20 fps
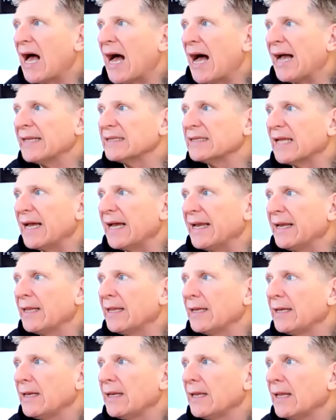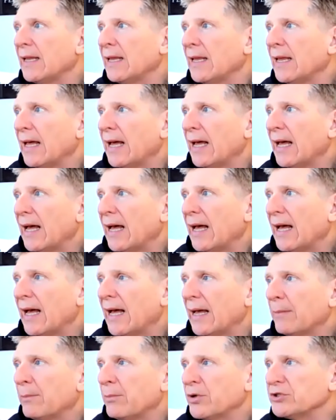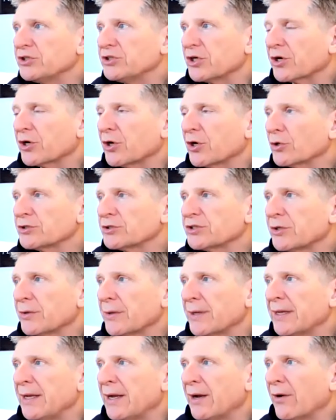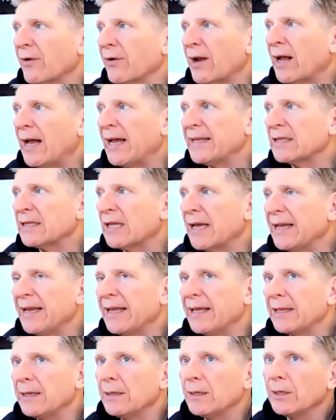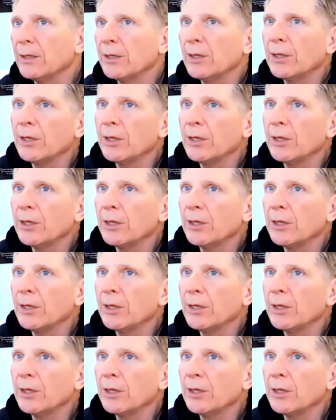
highlight it, put your cursor in there, highlight it.